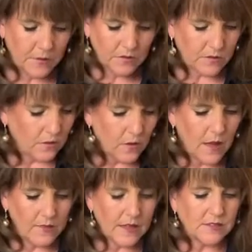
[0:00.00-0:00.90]
So
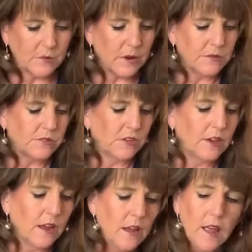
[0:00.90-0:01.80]
that's what I was looking
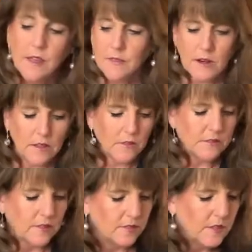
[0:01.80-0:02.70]
at. Then I looked
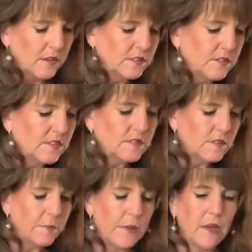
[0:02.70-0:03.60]
at this. This is a
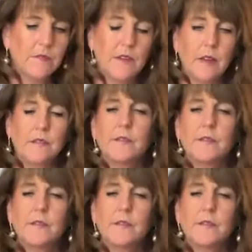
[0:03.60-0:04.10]
BFF.